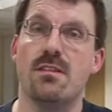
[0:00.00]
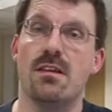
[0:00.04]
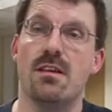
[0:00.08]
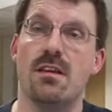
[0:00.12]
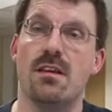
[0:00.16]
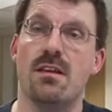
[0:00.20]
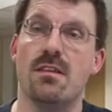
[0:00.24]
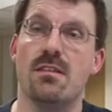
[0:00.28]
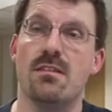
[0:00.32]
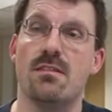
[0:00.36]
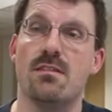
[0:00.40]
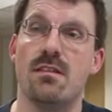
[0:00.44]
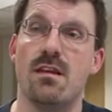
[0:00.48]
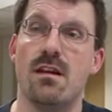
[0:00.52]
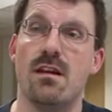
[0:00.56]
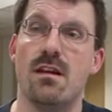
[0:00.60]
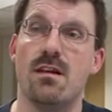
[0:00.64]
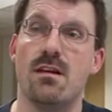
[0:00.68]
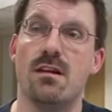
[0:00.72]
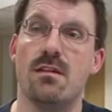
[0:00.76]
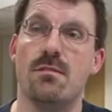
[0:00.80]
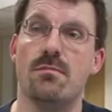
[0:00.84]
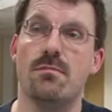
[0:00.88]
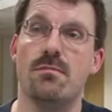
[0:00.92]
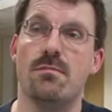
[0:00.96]
is
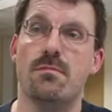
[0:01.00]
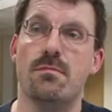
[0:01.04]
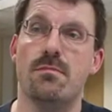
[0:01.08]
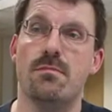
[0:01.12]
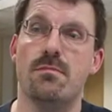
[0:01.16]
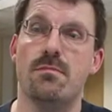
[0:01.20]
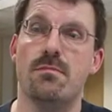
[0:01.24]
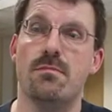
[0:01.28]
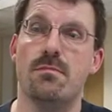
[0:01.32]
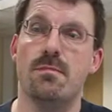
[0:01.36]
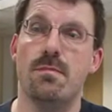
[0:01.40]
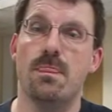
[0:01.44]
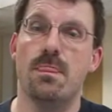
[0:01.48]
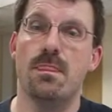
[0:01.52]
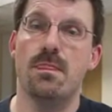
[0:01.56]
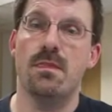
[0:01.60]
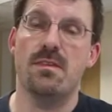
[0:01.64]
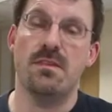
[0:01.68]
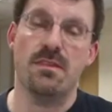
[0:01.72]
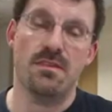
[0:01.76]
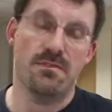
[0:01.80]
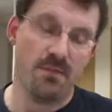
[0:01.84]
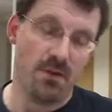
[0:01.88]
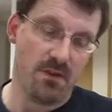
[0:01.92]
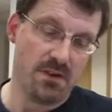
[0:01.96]

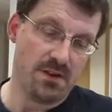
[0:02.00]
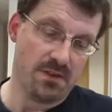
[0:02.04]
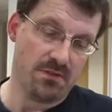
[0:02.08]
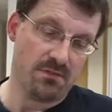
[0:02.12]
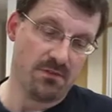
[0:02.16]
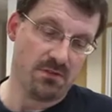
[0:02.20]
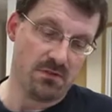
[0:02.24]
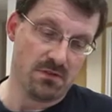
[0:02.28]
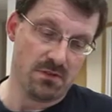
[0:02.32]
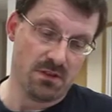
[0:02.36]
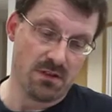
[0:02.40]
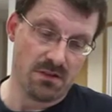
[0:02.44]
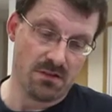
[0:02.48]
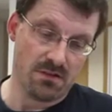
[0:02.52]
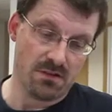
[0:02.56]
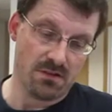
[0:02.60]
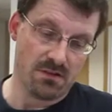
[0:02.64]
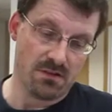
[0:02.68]
very difficult, and